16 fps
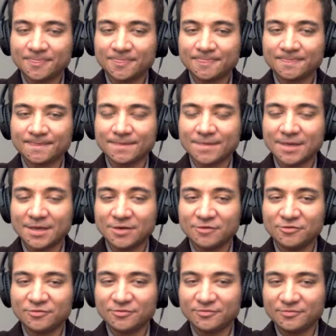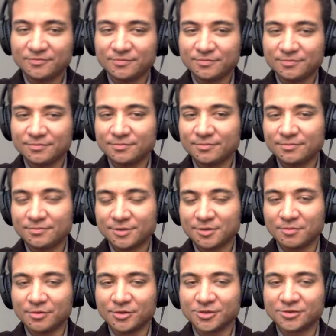in that you
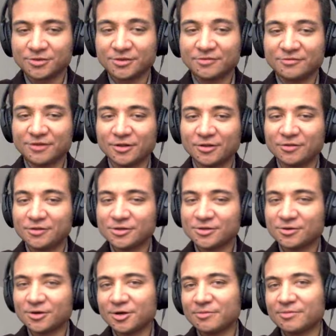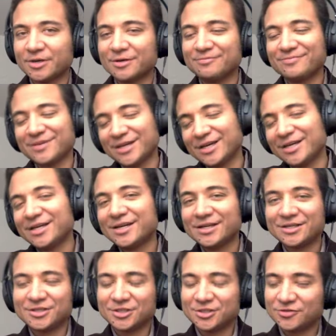compulsorily follow this order, but
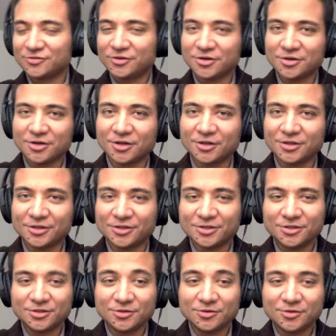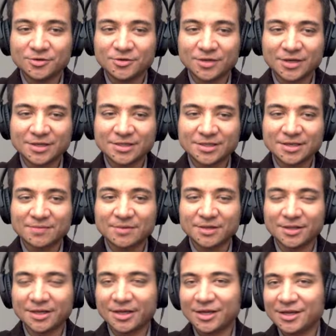just for your knowledge, do know that it's
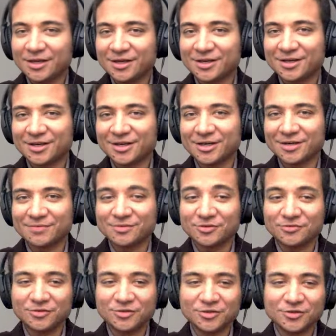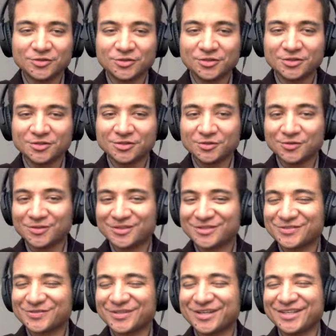MLA. So if you choose to do it
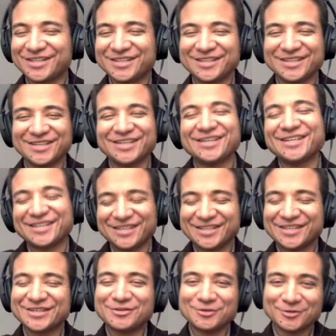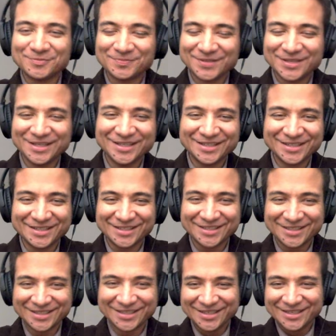this way, then cool.
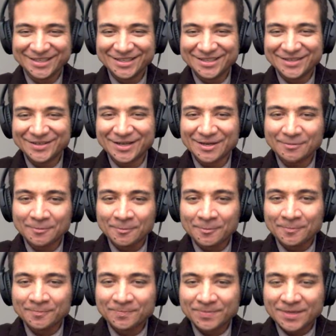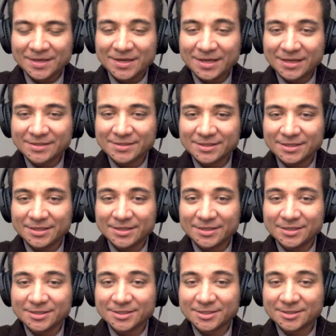Okay, next thing
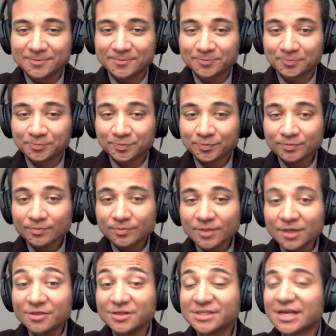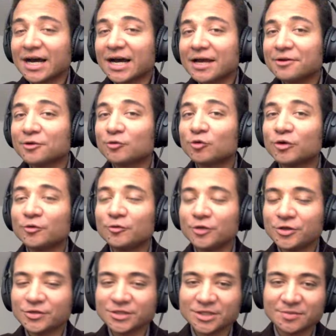is the title. What
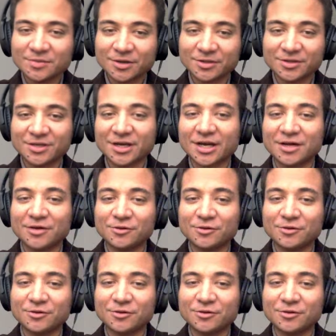do you see about the title